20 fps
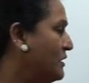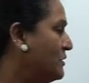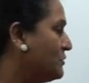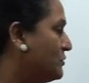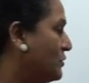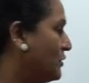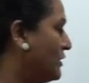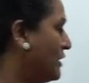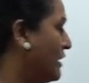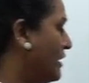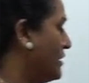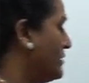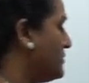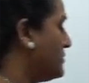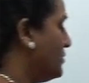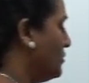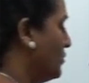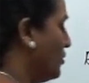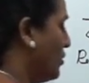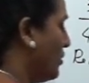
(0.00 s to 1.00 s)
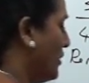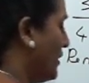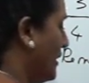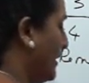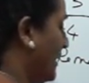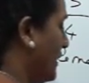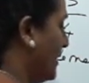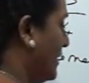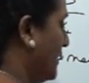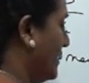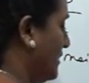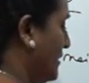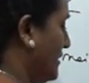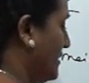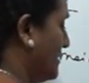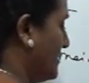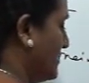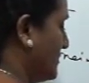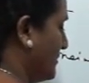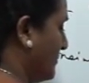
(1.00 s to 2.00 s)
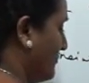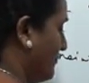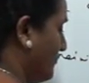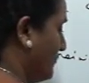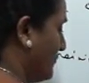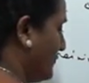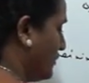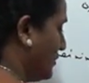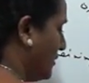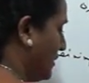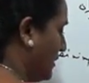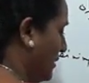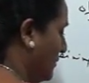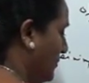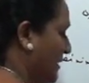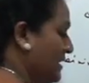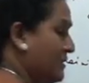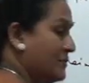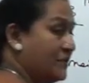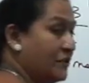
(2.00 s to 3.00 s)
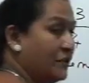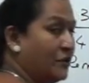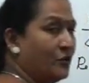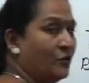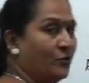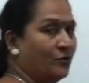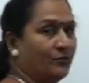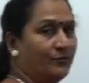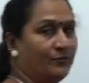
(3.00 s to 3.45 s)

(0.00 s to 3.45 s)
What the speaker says: So there is no return in this. So it will be 0.